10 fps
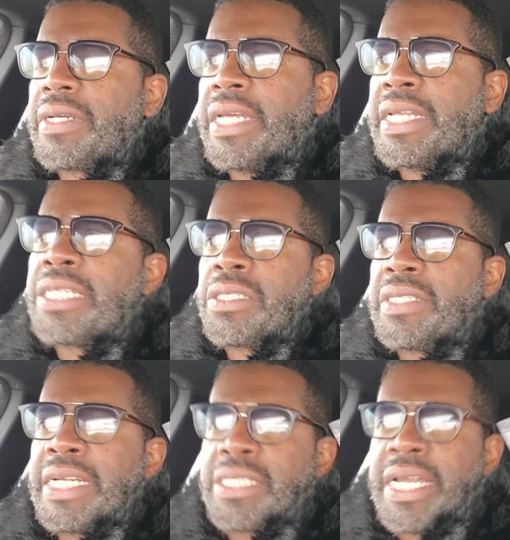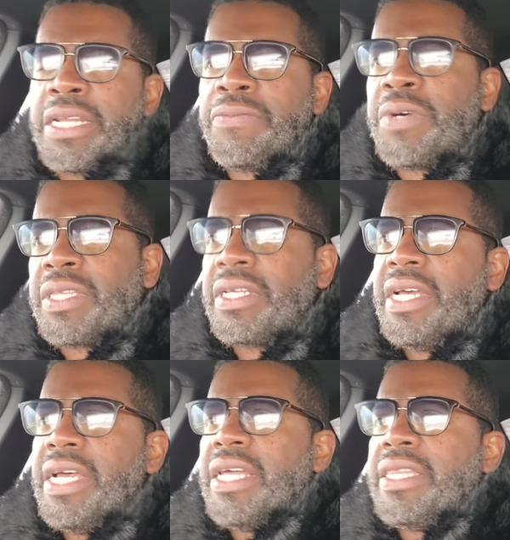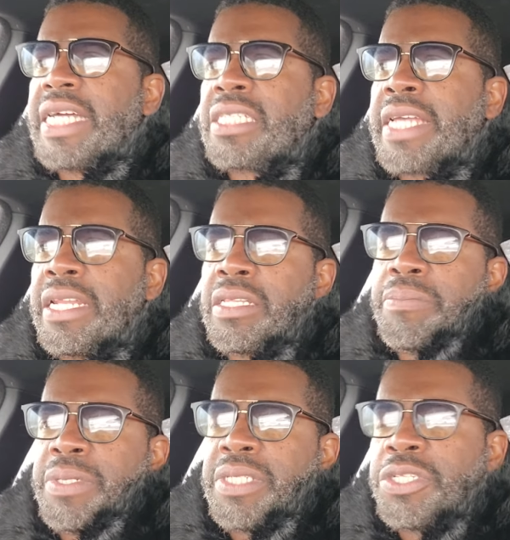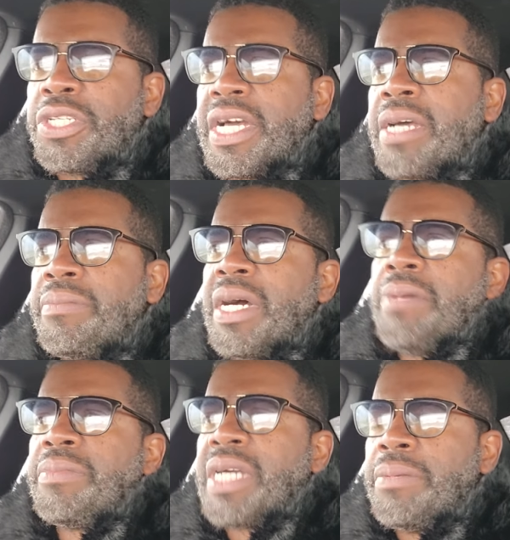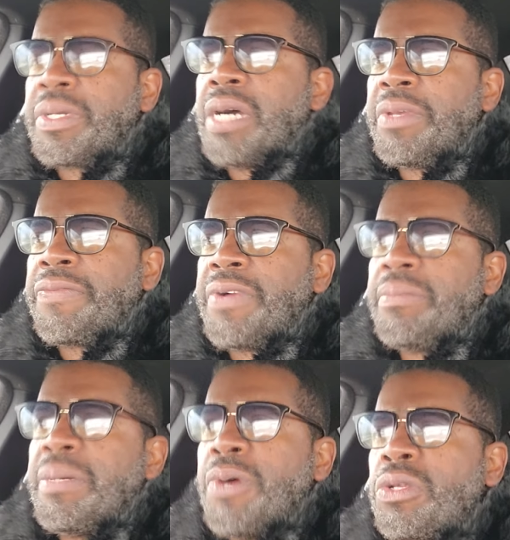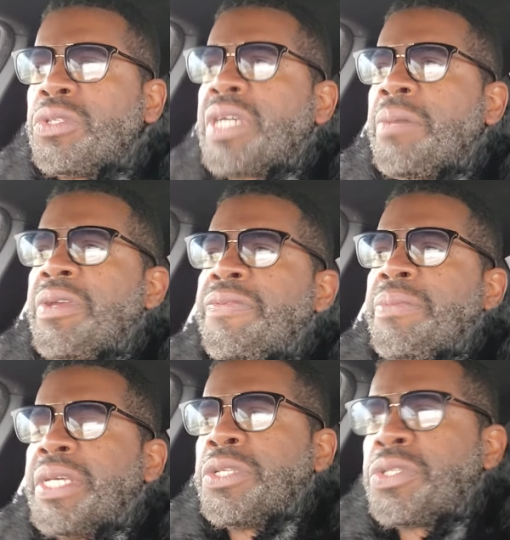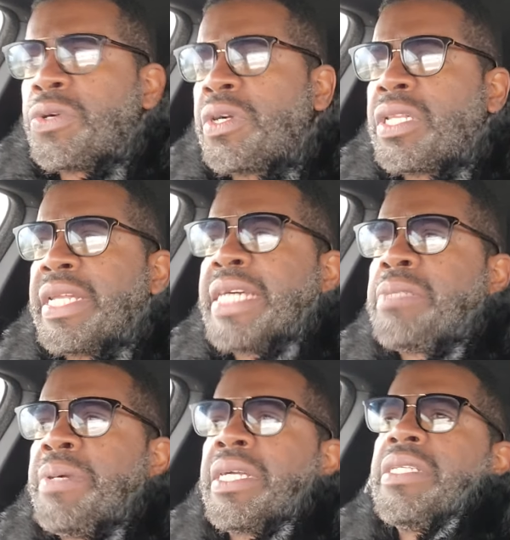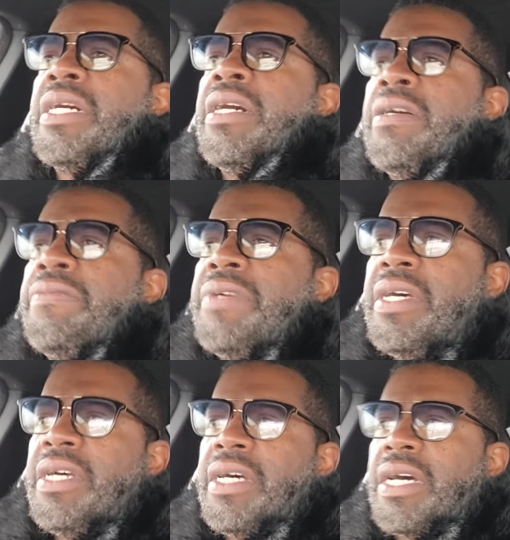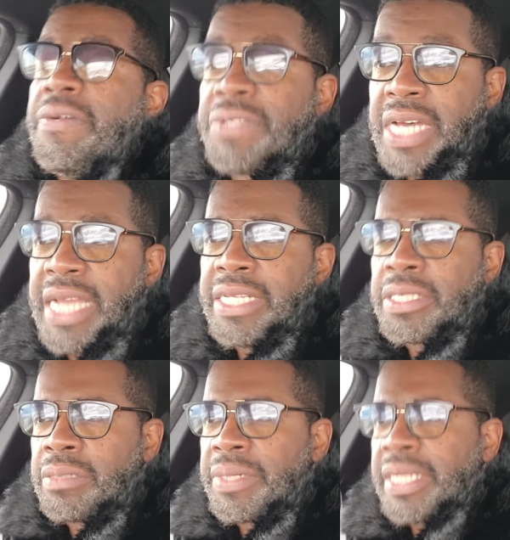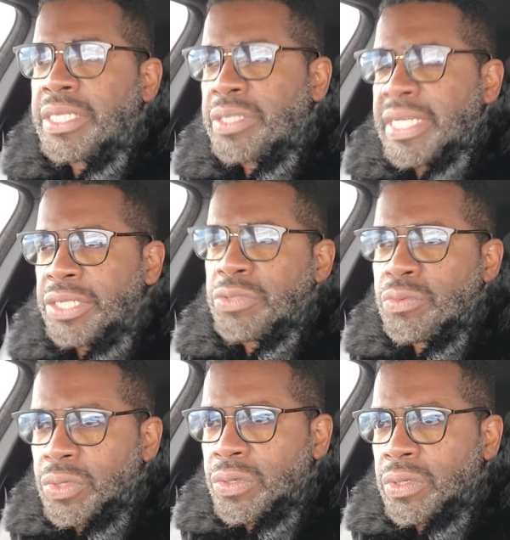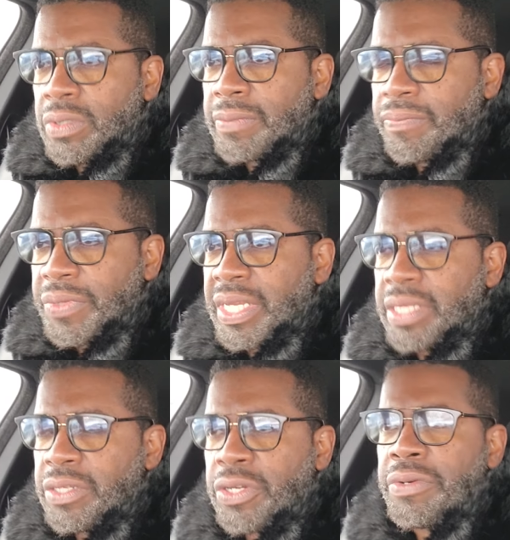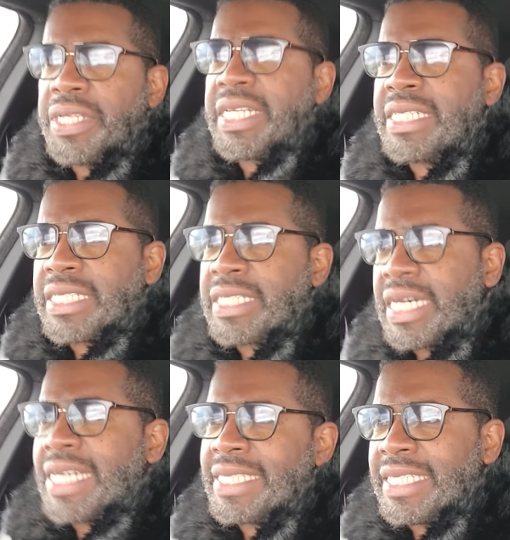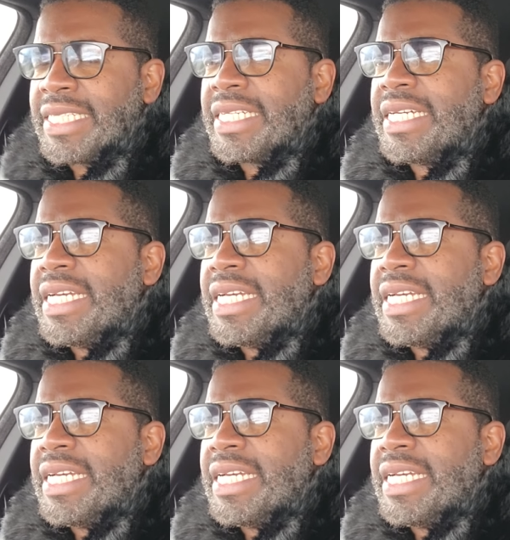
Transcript: And that's kind of the position I'm coming from. I'm also coming from the historical aspect of Zionism and its role in current day society.